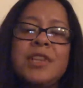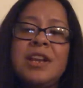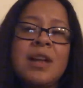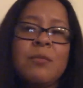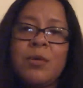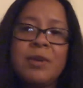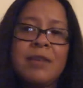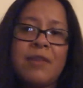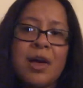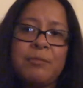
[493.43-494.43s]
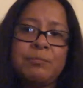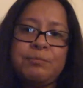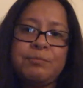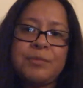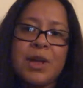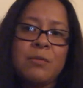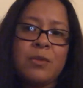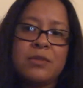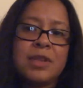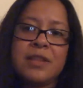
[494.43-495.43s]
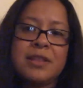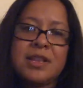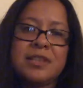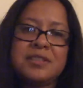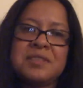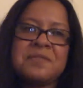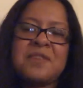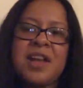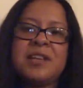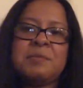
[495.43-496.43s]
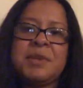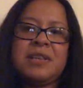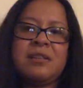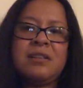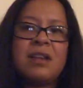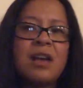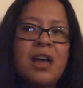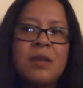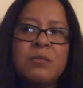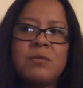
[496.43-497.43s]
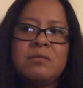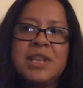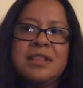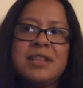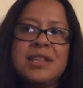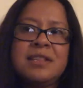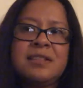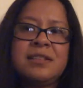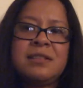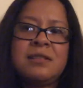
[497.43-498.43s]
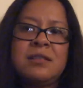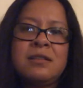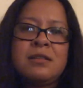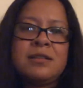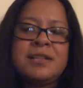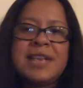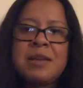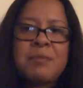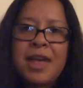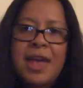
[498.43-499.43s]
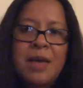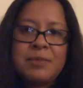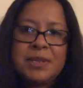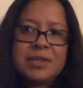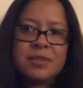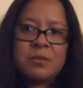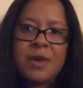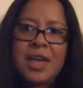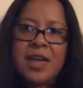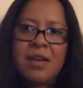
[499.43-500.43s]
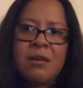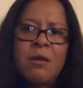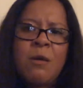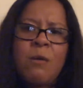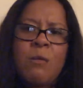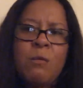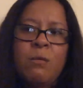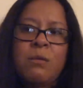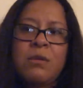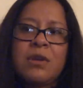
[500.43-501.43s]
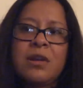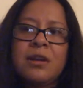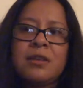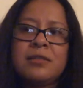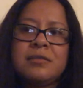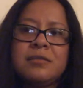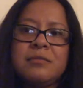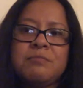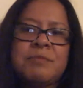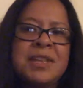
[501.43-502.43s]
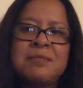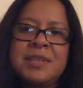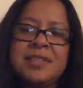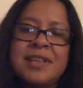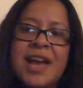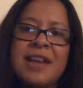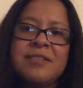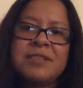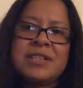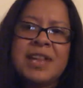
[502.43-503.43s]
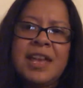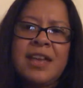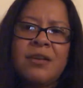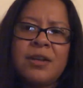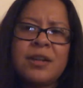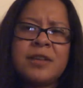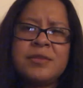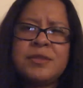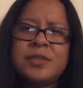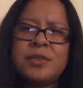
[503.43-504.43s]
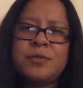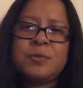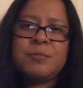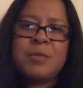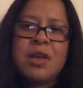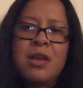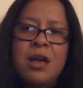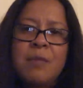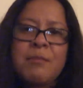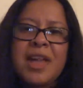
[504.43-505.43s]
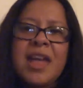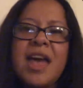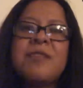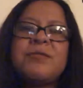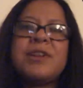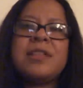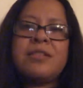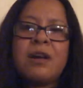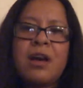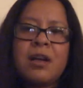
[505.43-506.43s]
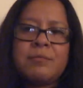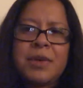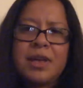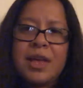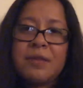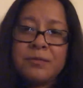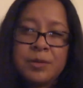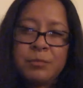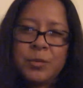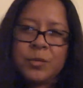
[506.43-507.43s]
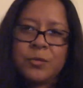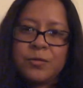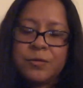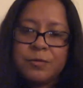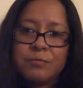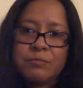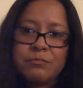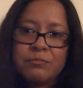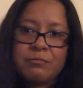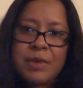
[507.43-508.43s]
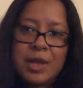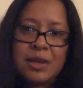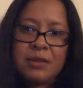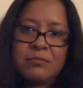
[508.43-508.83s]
and I won't give up. I won't let this define me. I won't let this take my happiness away, or make me sad every day, or consume my every thought, my every move, my